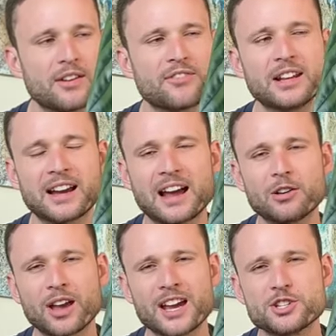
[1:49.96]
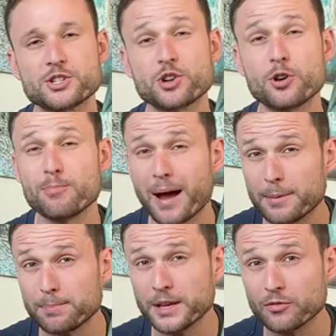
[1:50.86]
I feel like Alocasias don't
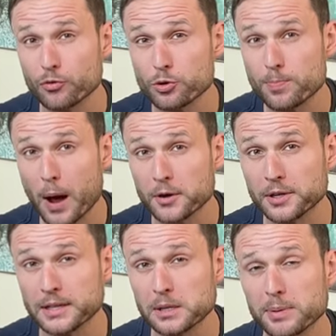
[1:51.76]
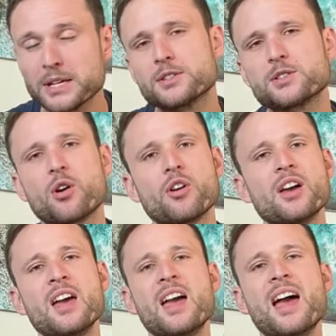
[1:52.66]
mind being root bound a little bit, so
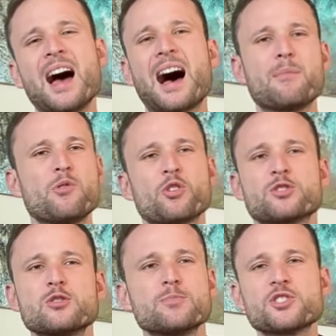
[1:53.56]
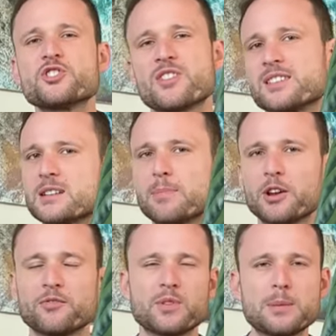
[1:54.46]
I'm not super stressed
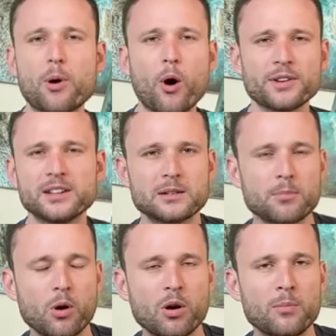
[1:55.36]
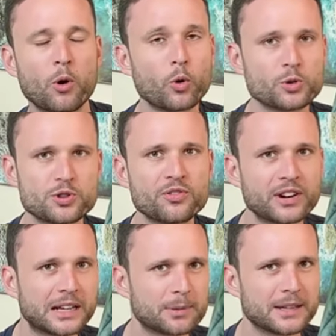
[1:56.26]
about repotting them all too
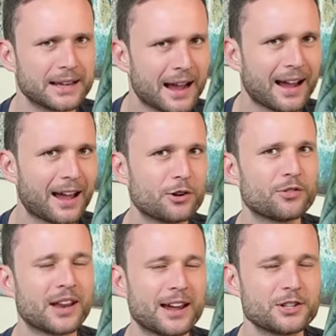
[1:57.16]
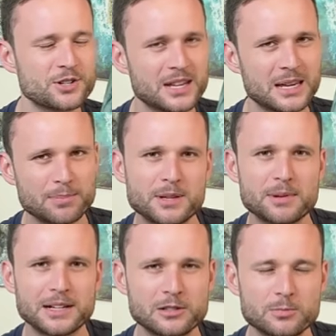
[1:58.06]
frequently. I kind of like to keep them
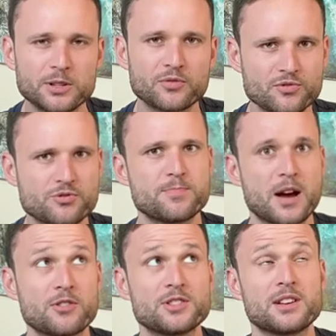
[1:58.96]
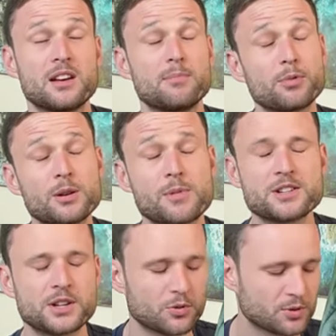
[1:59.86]
a little bit root bound pretty
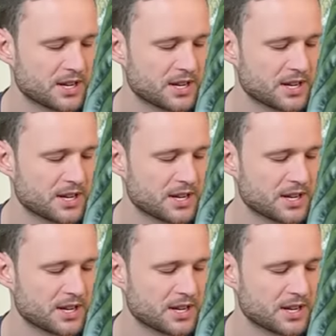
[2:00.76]
much at all